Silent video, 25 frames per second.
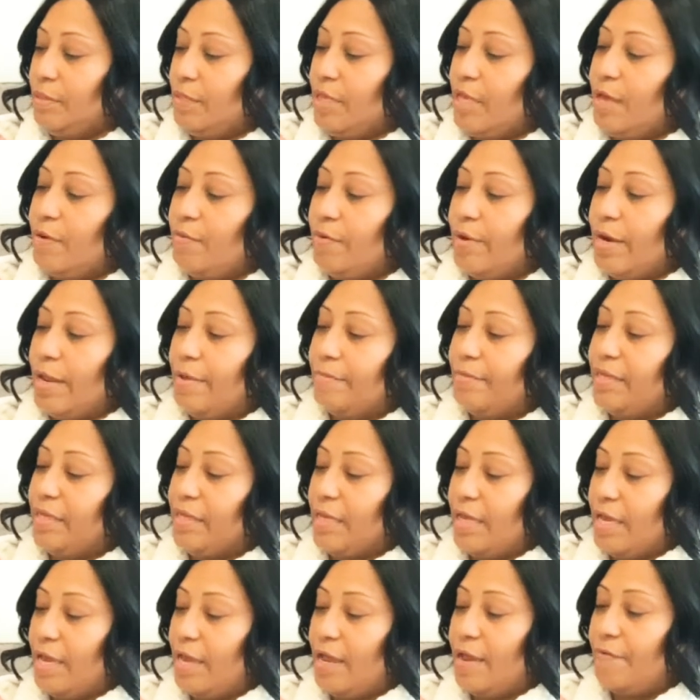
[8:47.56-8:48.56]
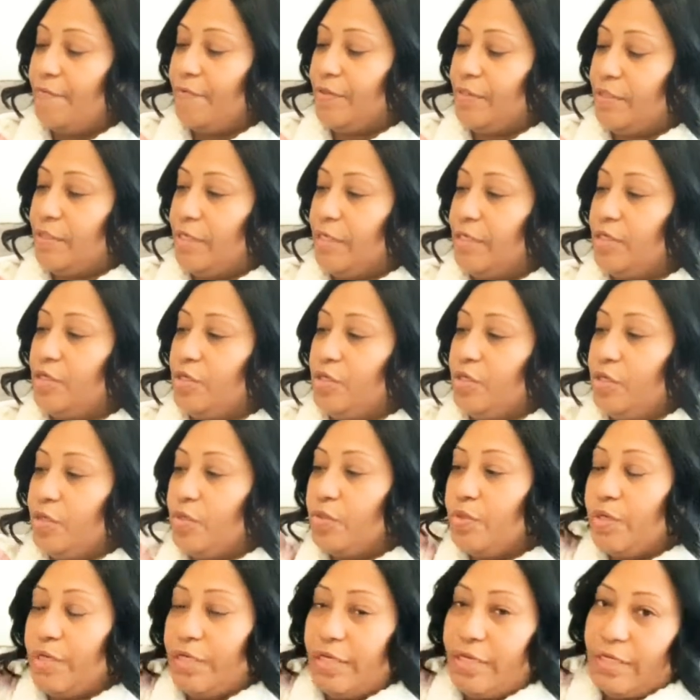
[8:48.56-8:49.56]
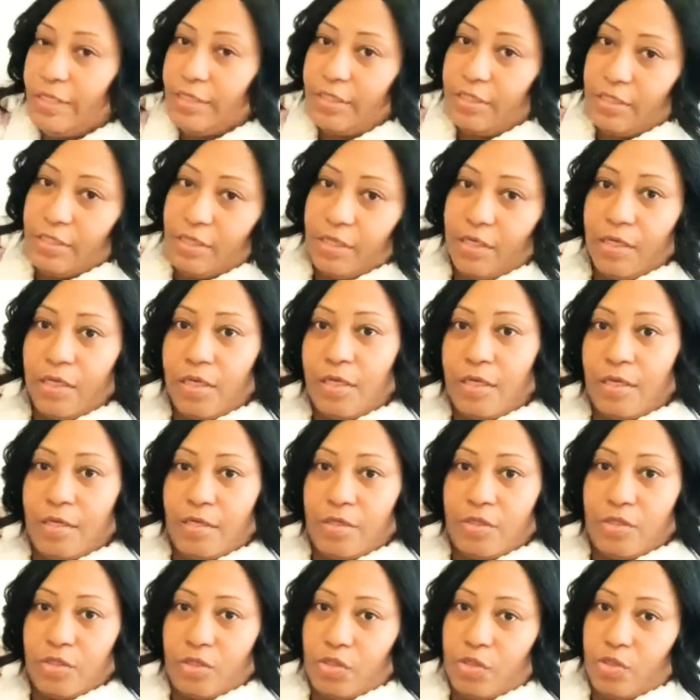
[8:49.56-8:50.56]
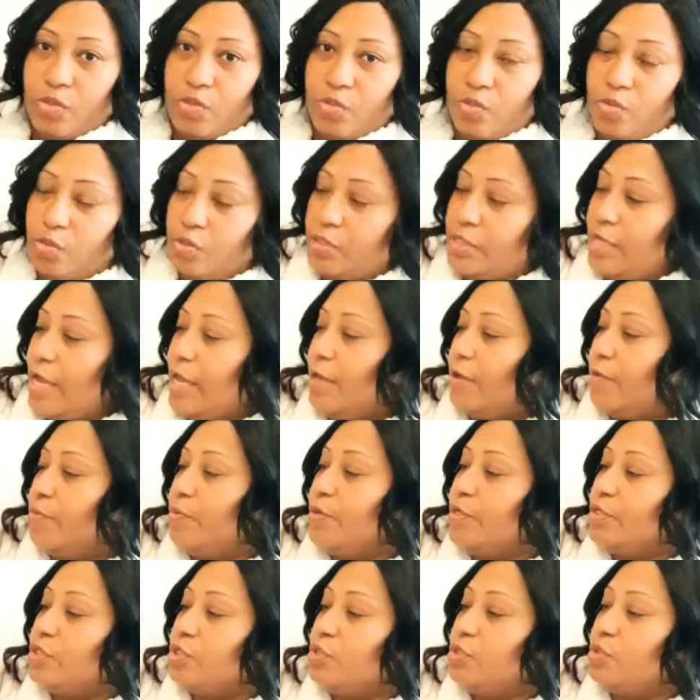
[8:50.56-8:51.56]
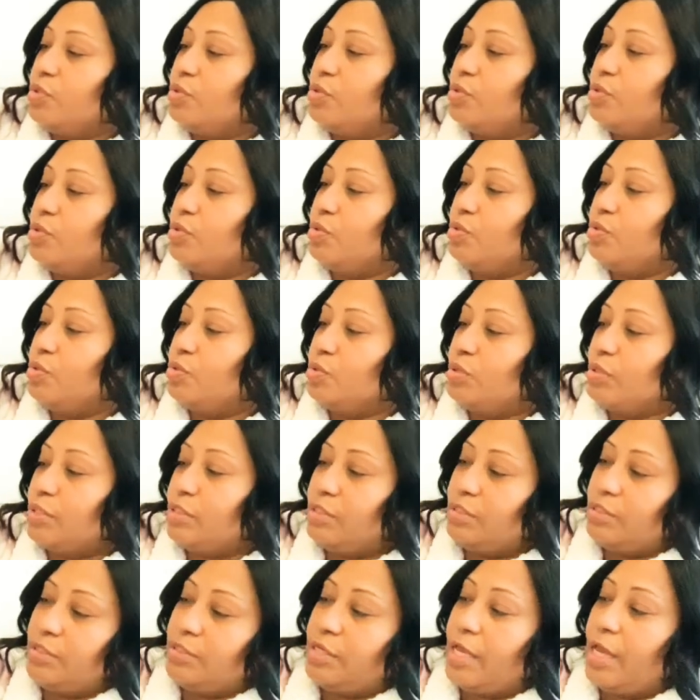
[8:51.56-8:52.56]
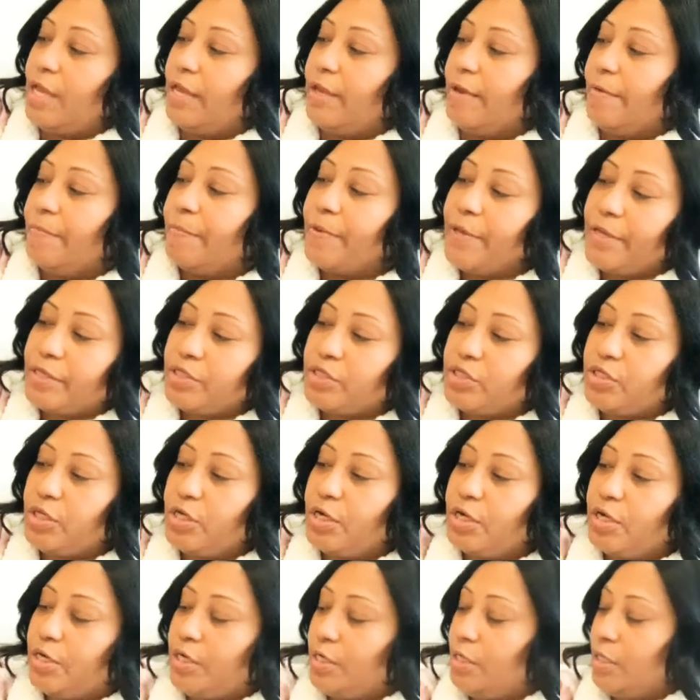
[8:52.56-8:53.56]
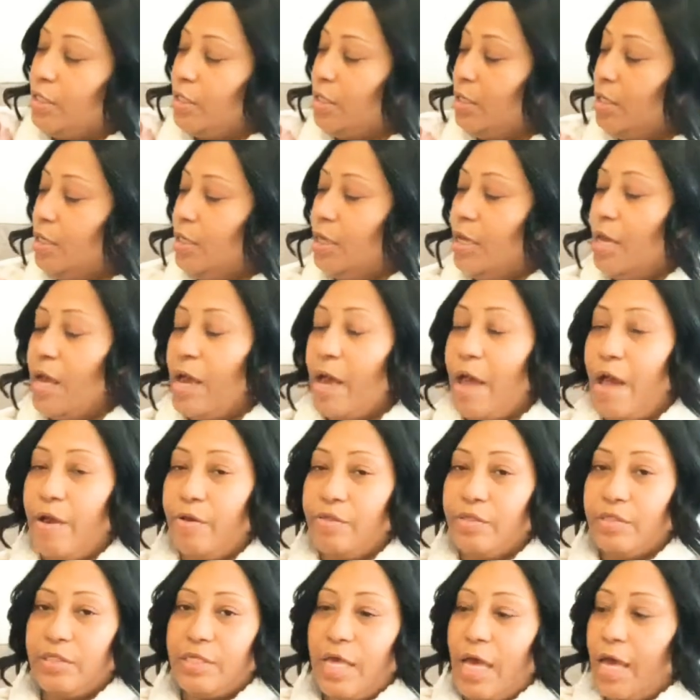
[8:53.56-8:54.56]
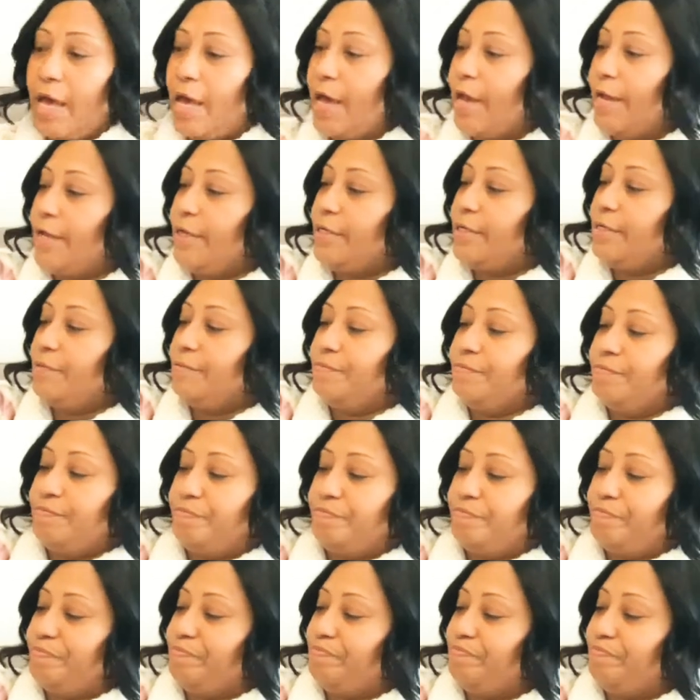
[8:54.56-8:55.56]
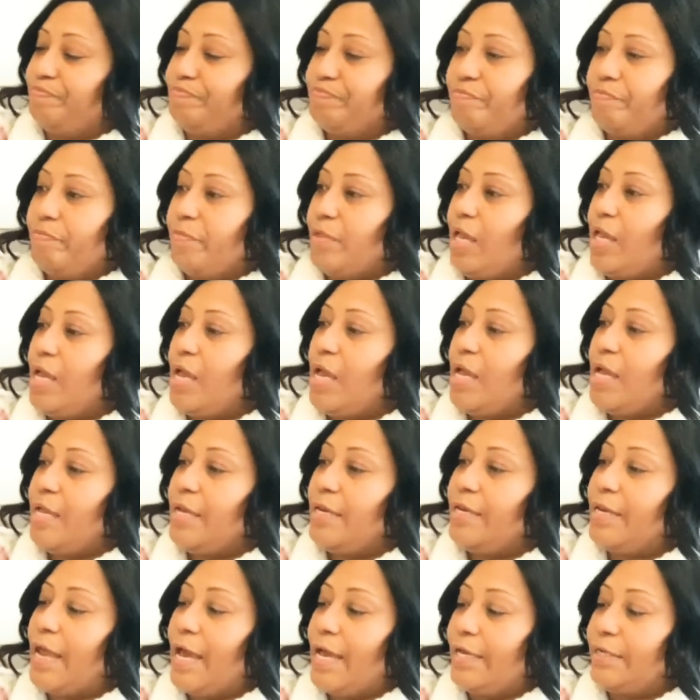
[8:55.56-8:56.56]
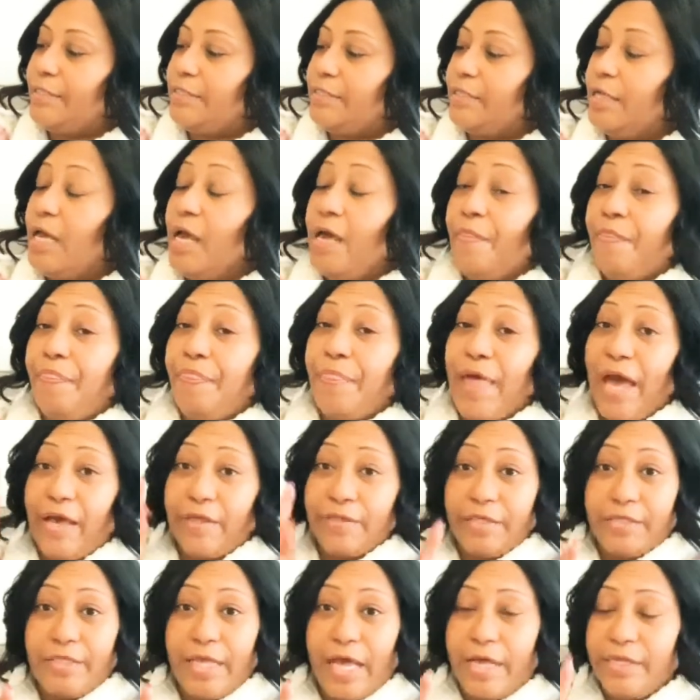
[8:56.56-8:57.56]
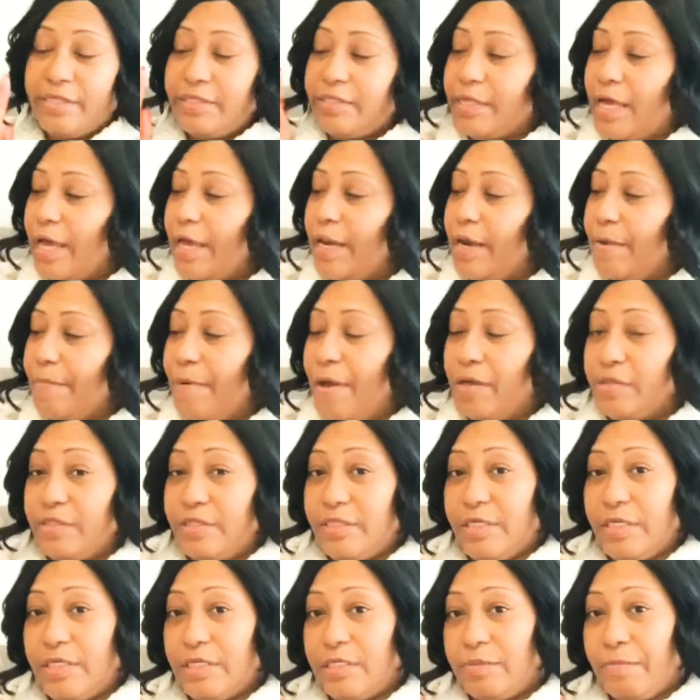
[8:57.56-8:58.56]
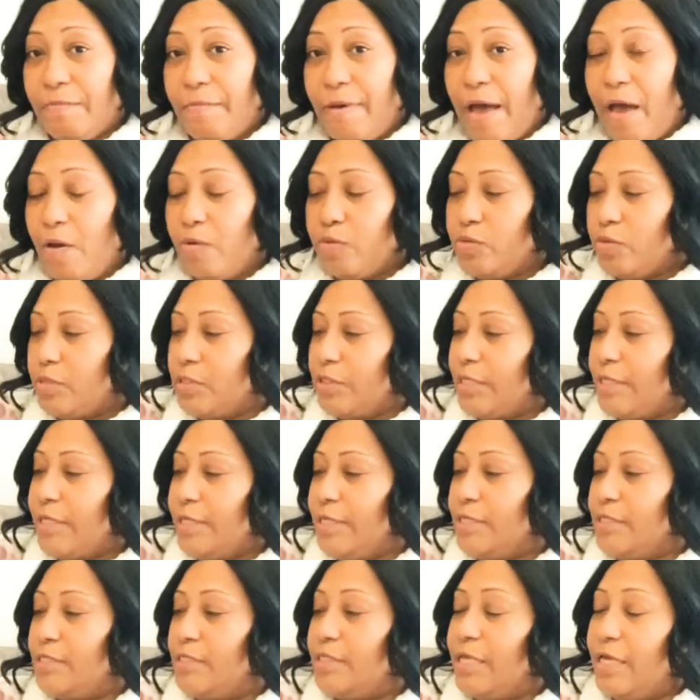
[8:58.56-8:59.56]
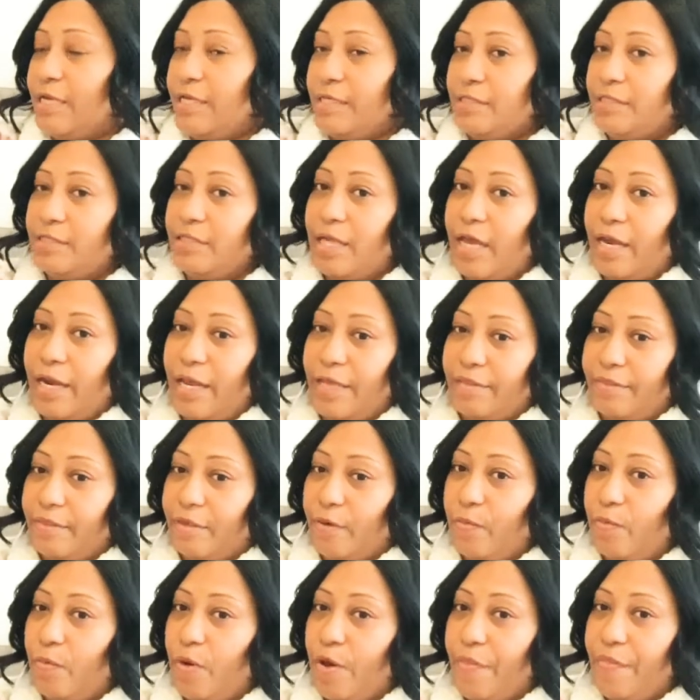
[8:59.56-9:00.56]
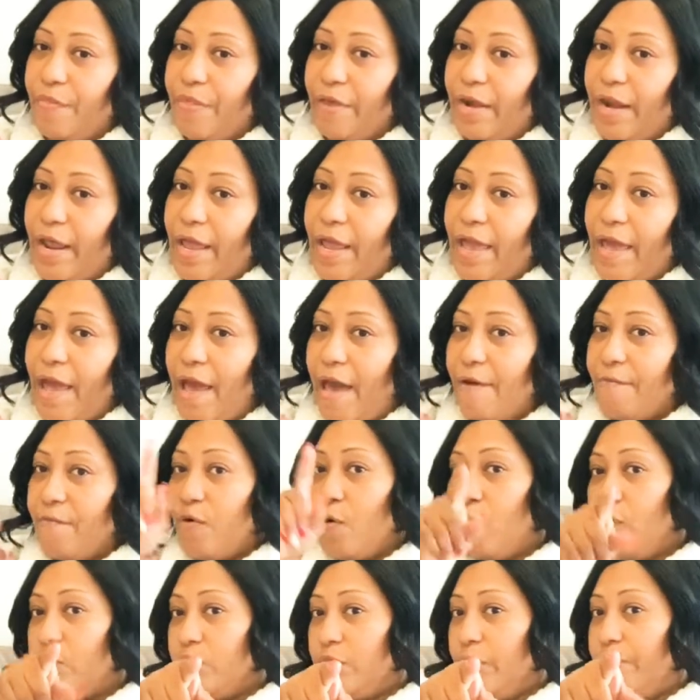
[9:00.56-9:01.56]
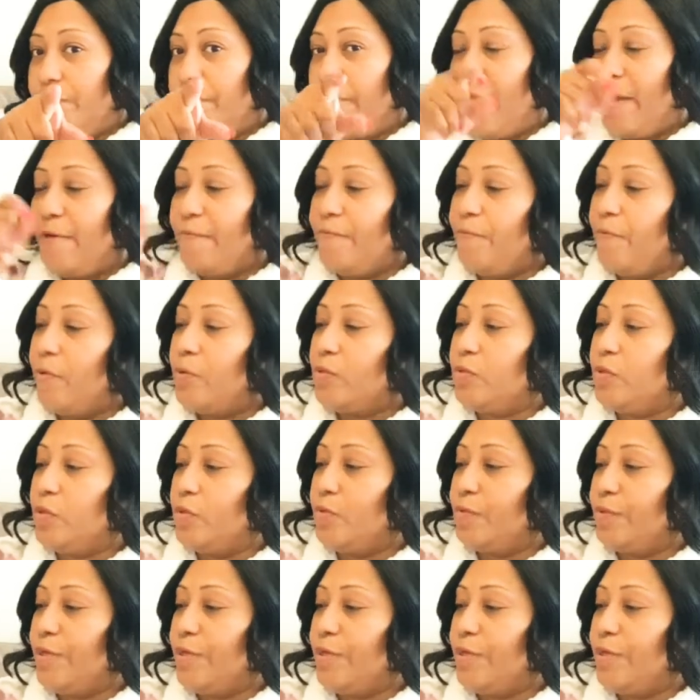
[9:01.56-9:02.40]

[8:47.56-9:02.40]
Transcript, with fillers: And when I mean everything you need to take with you to take a picture outside. Nice. Now, the downside about this mount is that it's not like the one that I have holding my phone over